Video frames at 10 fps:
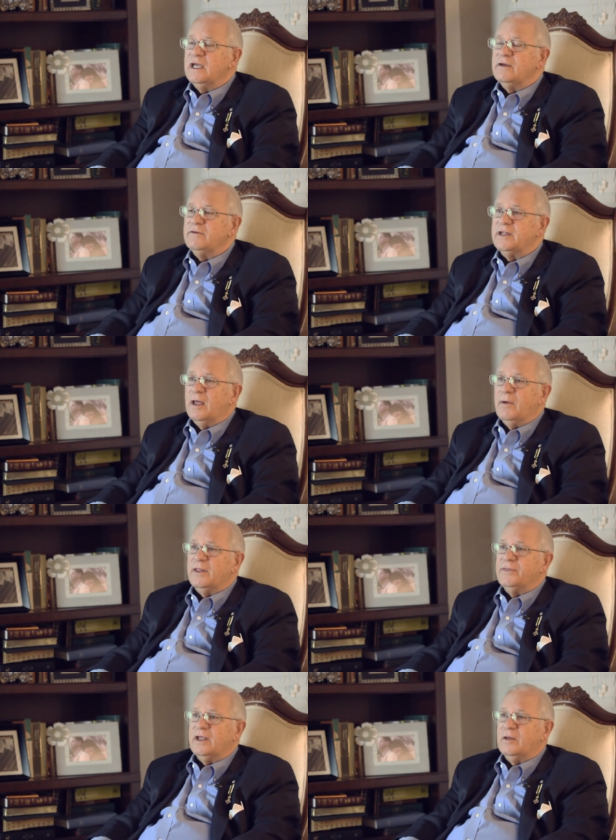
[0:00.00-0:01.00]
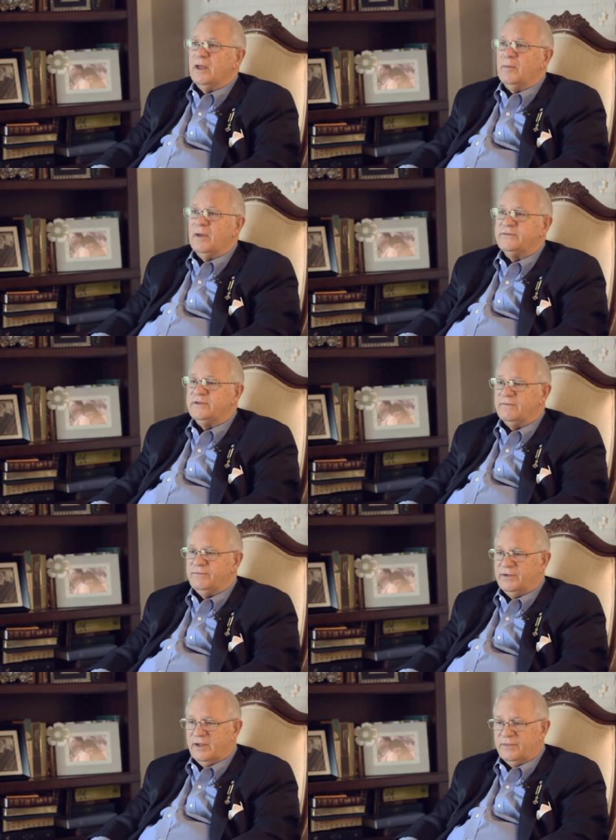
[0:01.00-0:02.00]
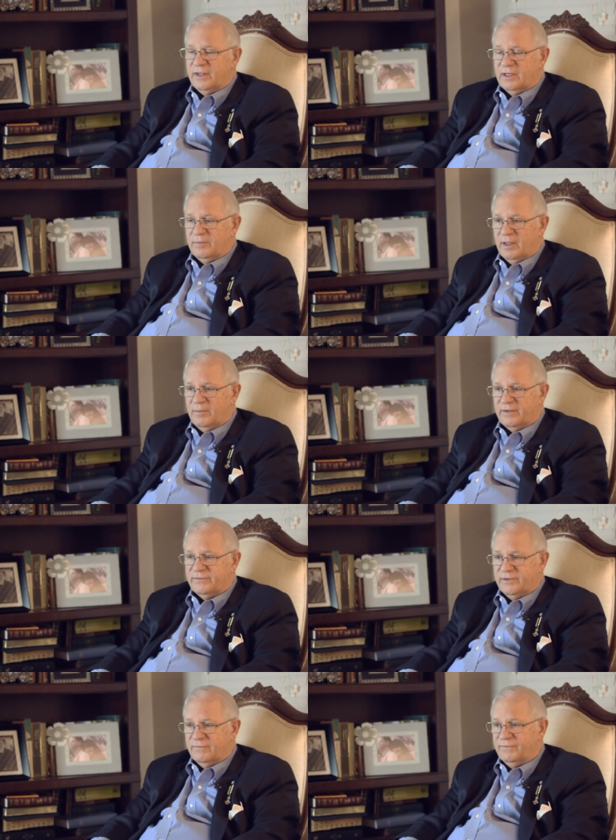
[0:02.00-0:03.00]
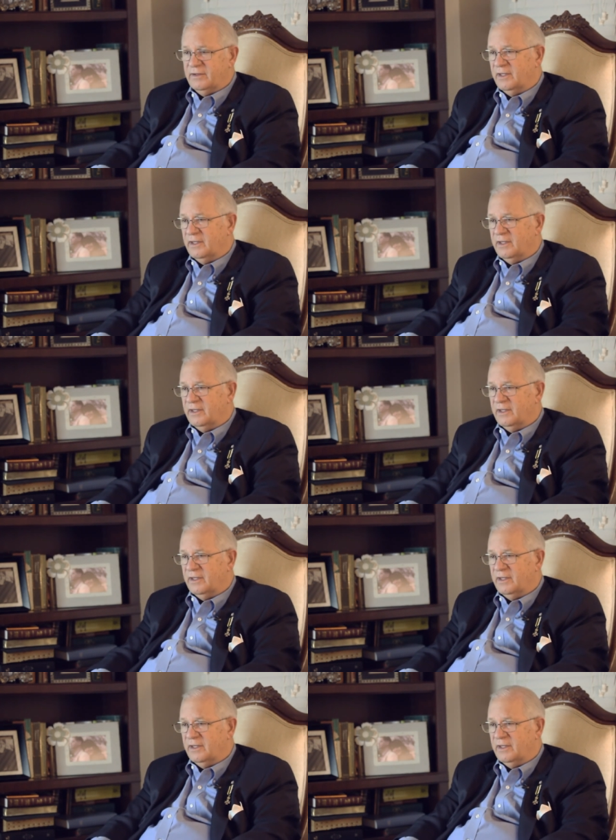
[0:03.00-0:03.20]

Every time I think about myself there, I think about myself at